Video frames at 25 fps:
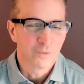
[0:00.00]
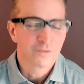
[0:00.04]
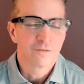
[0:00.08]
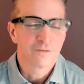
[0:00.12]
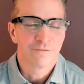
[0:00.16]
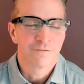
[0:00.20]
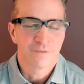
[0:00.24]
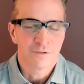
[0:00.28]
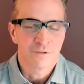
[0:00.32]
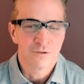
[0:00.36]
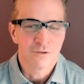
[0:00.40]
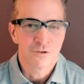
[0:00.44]
was
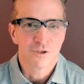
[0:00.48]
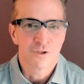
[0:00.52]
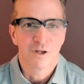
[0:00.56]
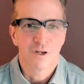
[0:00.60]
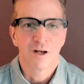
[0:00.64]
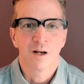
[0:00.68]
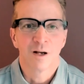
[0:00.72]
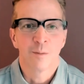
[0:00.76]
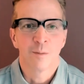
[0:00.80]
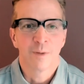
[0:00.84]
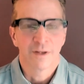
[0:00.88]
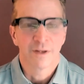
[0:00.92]
a fun
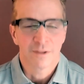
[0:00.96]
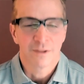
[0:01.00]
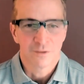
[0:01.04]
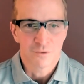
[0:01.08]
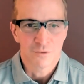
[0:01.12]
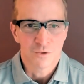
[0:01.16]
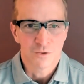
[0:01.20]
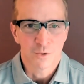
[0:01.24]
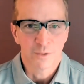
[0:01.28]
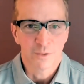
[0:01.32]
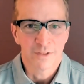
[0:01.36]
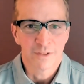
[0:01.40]
job. I
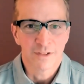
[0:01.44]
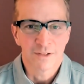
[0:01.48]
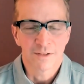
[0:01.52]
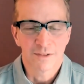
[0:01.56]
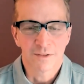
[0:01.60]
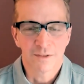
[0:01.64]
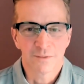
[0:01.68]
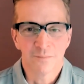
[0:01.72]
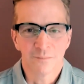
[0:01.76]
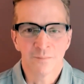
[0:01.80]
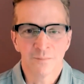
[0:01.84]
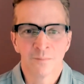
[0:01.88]
enjoyed
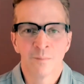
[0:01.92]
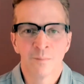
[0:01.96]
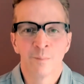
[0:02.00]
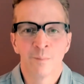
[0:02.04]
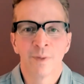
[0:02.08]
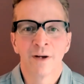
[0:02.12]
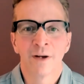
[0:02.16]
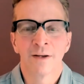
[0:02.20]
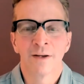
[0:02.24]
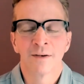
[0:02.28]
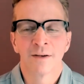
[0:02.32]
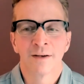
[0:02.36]
it,
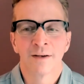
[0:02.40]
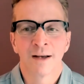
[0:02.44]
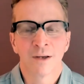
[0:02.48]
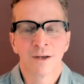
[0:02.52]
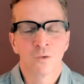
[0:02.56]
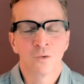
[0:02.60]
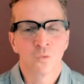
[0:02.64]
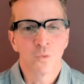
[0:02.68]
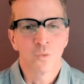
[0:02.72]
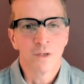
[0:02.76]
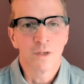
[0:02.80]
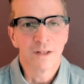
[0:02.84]
but
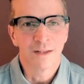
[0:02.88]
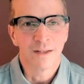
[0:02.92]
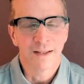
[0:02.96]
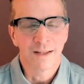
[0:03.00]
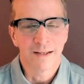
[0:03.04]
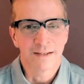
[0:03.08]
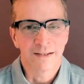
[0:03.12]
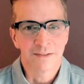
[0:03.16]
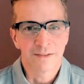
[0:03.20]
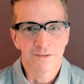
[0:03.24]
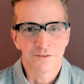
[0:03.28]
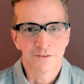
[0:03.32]
I
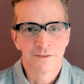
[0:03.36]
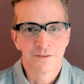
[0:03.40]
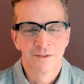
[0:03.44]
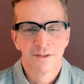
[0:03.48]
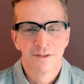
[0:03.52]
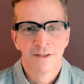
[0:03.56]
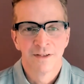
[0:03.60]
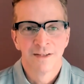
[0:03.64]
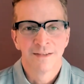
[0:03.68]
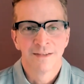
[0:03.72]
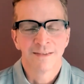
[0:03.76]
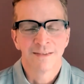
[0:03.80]
realized
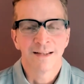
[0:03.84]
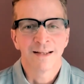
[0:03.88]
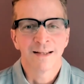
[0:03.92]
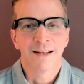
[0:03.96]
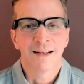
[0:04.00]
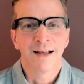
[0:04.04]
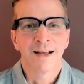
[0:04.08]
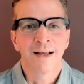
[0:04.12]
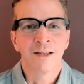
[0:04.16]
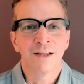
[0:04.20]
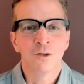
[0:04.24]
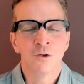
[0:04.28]

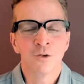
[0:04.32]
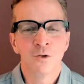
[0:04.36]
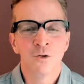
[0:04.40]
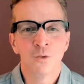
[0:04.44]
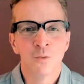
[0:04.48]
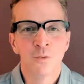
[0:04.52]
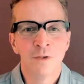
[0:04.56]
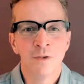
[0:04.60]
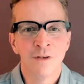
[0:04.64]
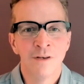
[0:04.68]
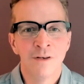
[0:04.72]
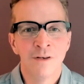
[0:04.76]
that I knew